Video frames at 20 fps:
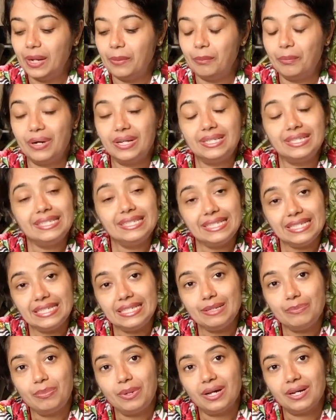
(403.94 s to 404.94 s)
But in
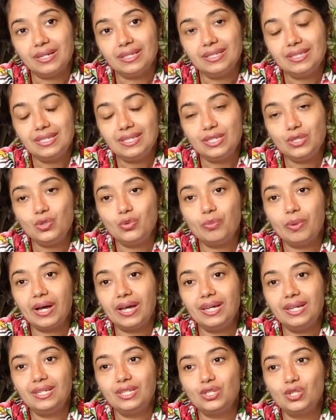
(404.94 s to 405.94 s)
ZZ plants, you
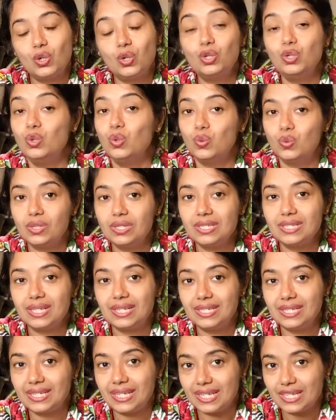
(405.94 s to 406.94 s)
might not notice that
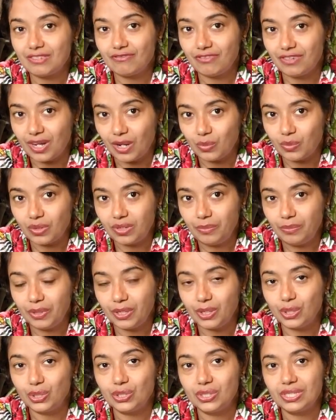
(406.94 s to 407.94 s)
it has flowered
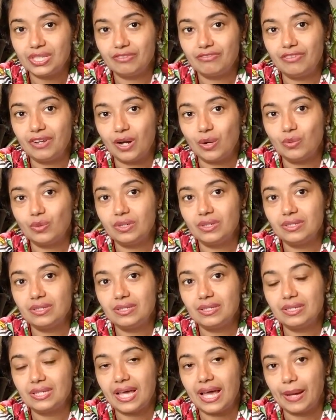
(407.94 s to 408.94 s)
because the
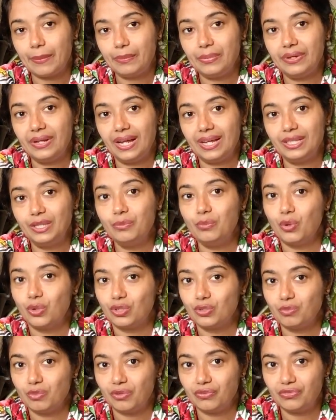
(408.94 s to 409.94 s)
flowers happen at the
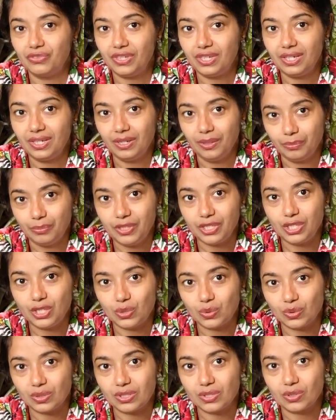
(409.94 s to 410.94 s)
bottom of the
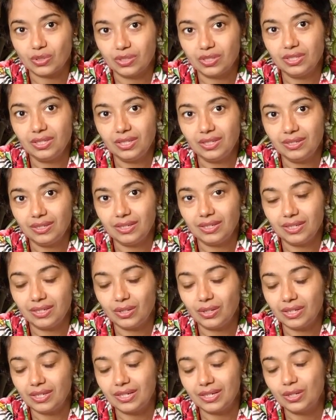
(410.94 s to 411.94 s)
petioles, or
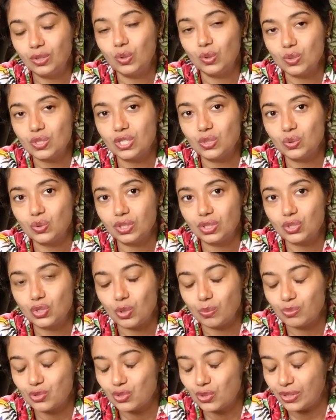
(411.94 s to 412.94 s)
closer to the
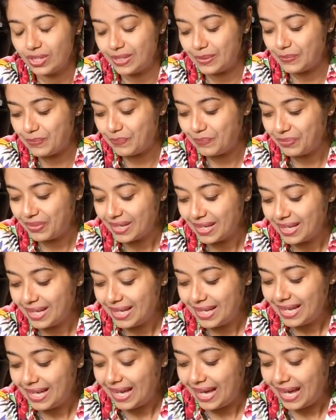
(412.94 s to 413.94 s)
topsoil.
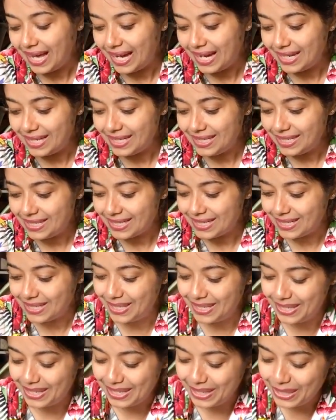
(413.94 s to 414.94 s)
And
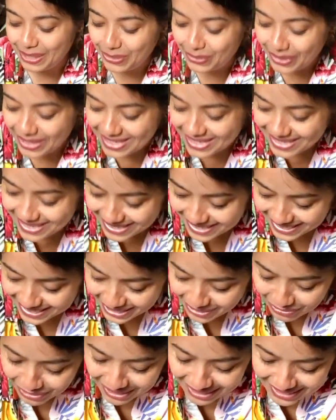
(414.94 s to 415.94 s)
interestingly,
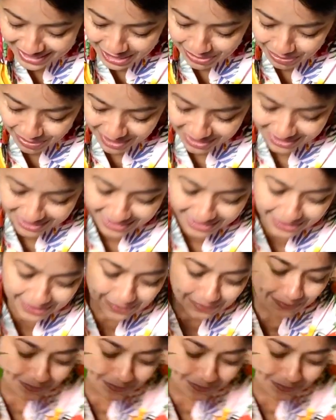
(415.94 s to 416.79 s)
even this plant,